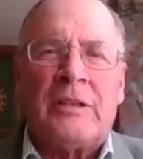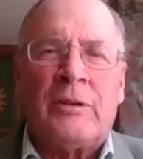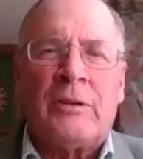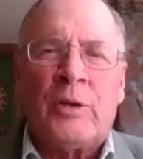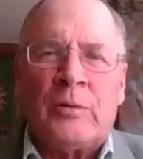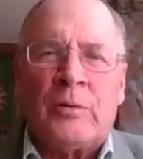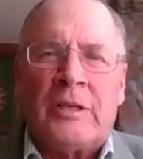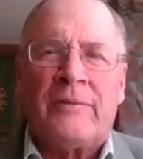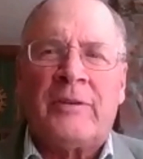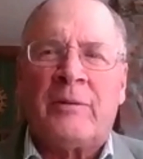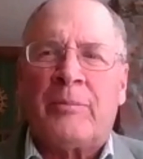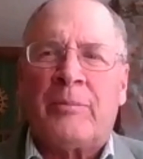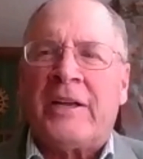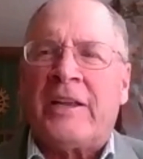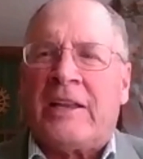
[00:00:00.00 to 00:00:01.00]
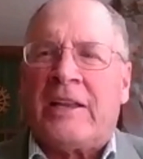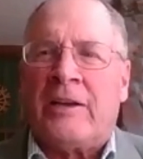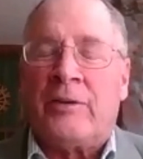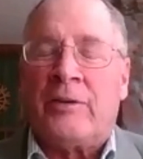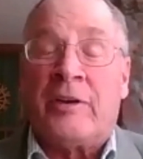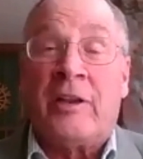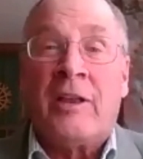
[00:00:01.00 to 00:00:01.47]
who live in my
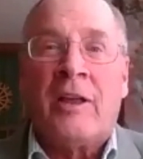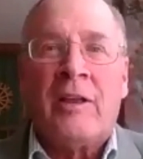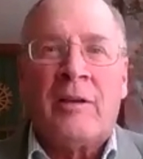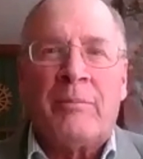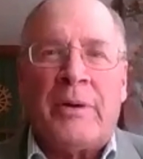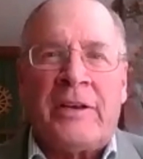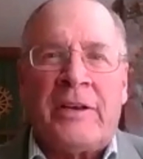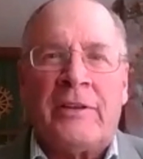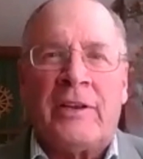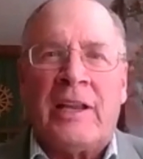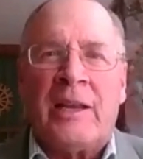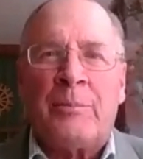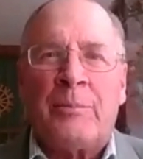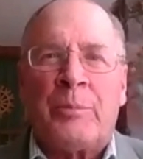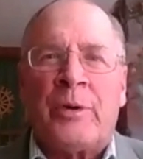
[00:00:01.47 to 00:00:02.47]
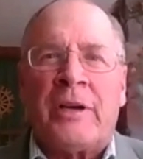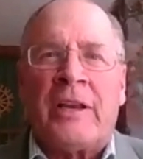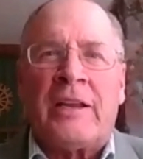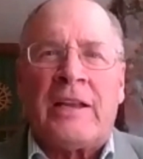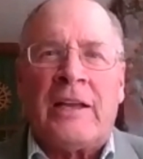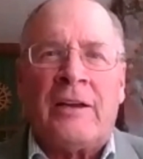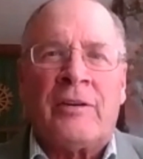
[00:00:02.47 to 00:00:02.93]
county, but in the neighboring
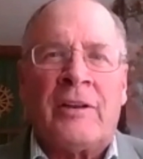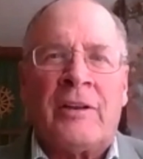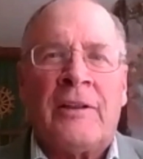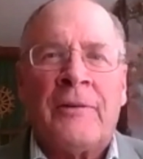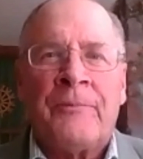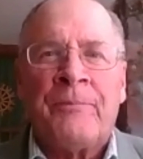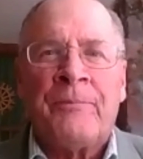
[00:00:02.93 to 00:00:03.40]
county,